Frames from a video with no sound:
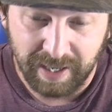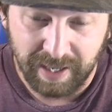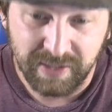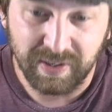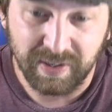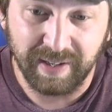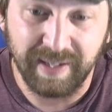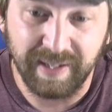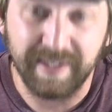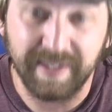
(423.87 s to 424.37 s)

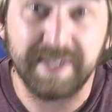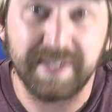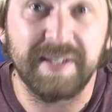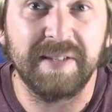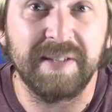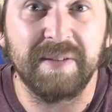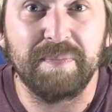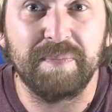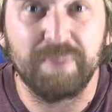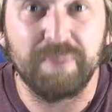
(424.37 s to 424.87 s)
So I think this
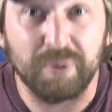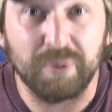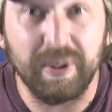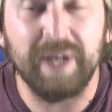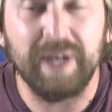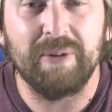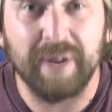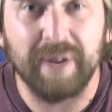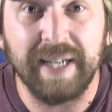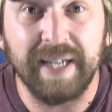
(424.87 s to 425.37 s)
is a
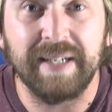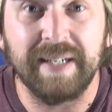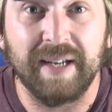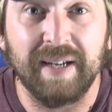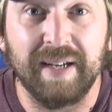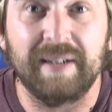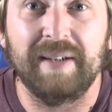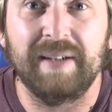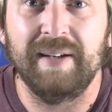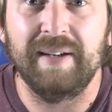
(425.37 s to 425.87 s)
pretty great
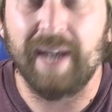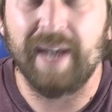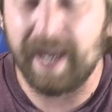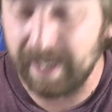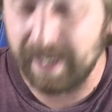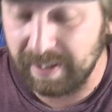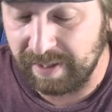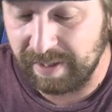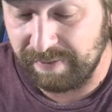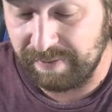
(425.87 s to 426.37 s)
deck.
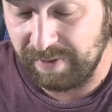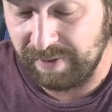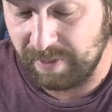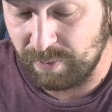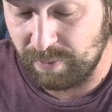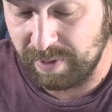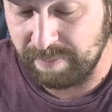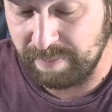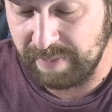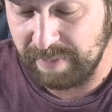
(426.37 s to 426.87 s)
And if
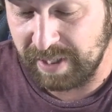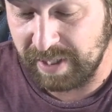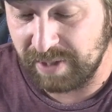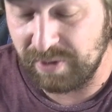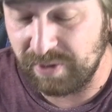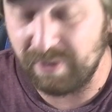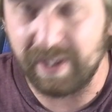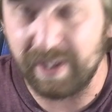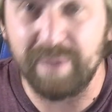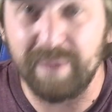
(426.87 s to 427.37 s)
you want me to
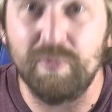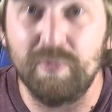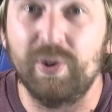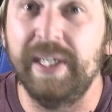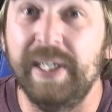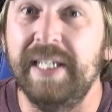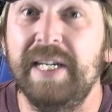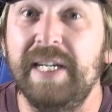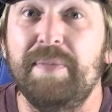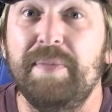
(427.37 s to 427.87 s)
do like a
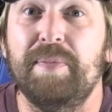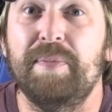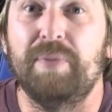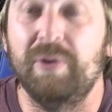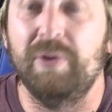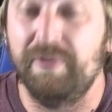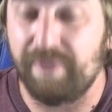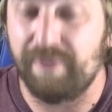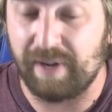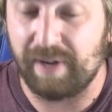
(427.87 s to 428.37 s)
more in-depth
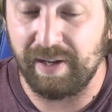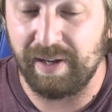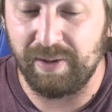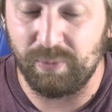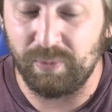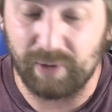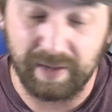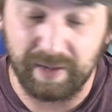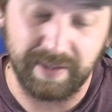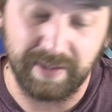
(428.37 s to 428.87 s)
profile
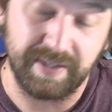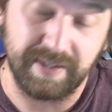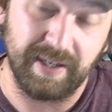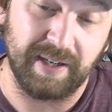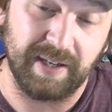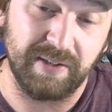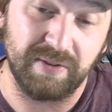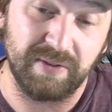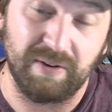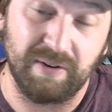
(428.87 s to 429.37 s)
on why this
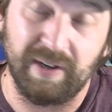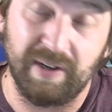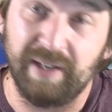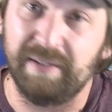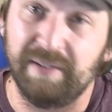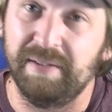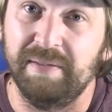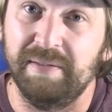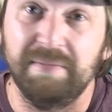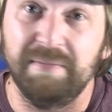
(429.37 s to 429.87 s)
deck is
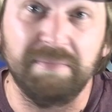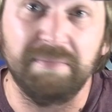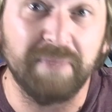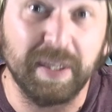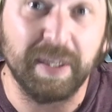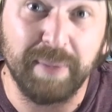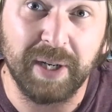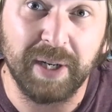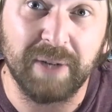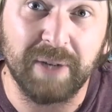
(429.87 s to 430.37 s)
great,
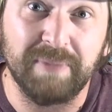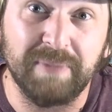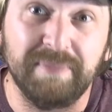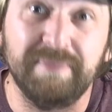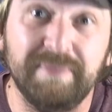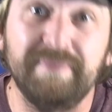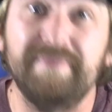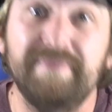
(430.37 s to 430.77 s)
let me know.